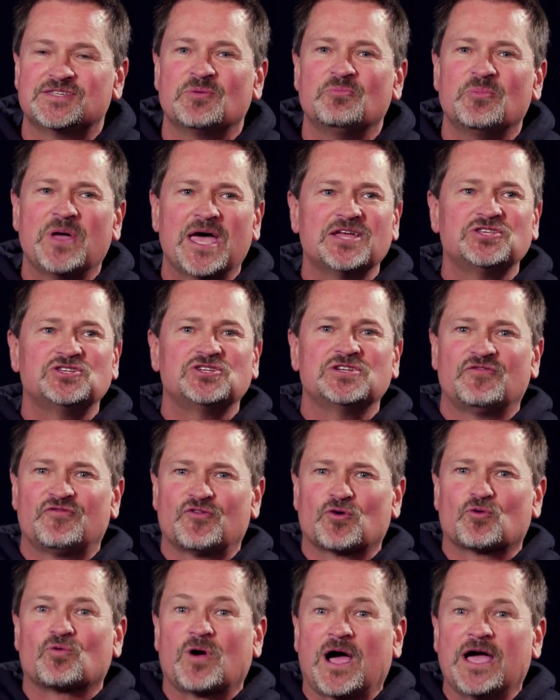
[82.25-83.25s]
Imagine if
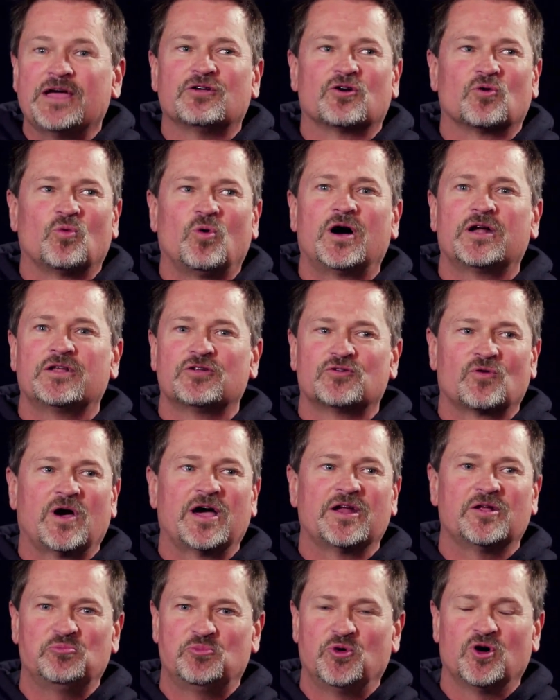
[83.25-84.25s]
a writer wanted to
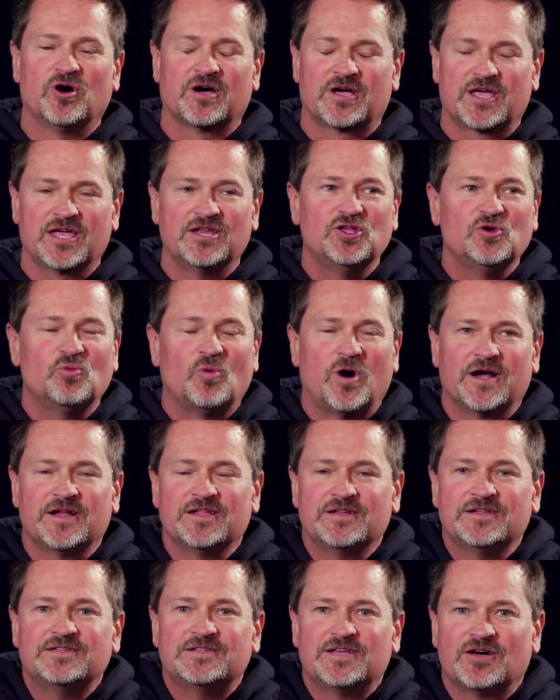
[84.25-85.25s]
write a book and you
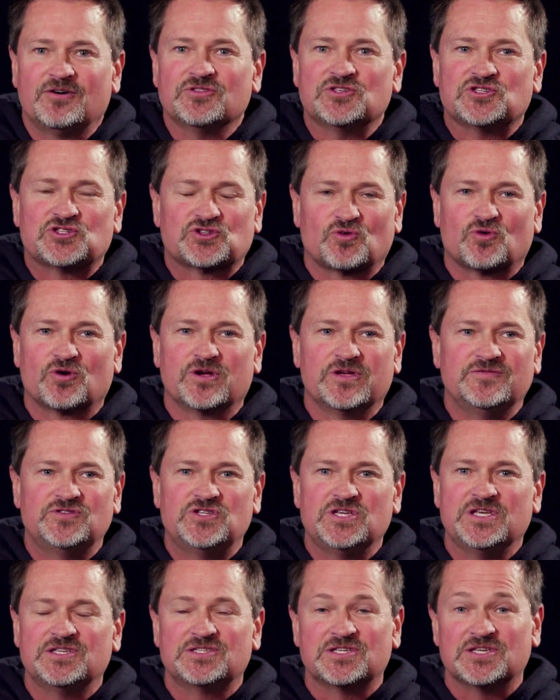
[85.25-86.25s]
wanted to tell the story of
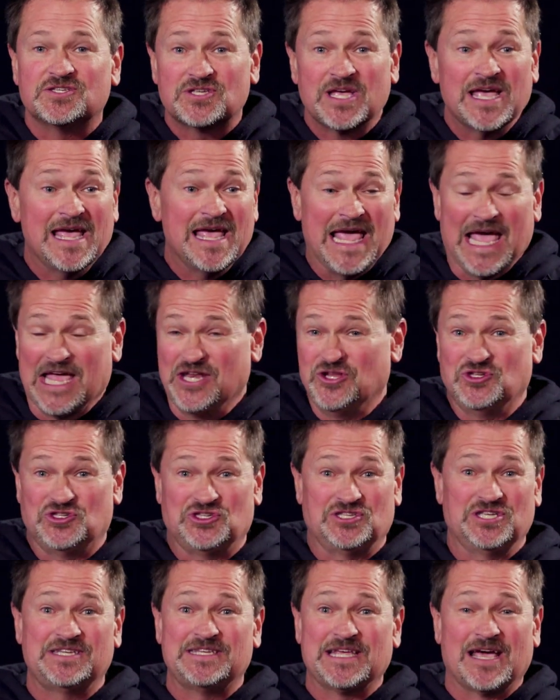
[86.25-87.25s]
Jesus, and you
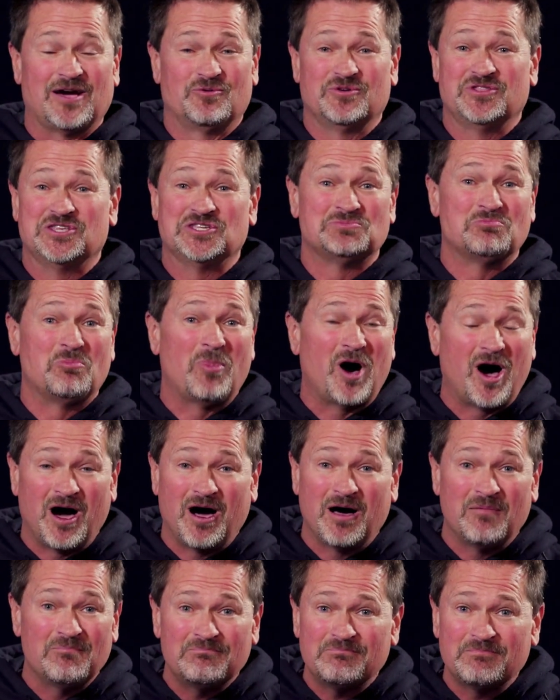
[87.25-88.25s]
sit down with his
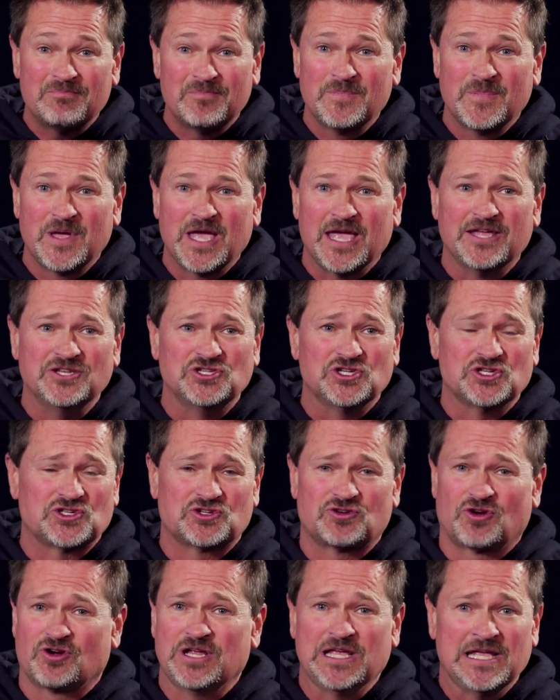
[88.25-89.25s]
mom and just
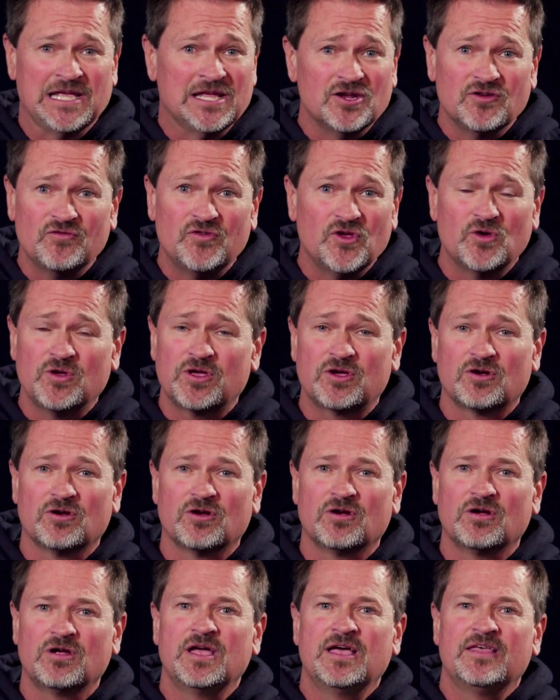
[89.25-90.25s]
start interviewing
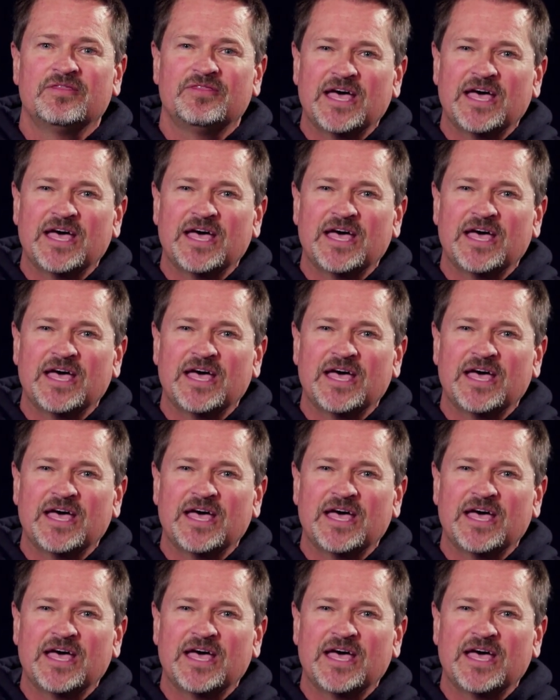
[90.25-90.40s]
her.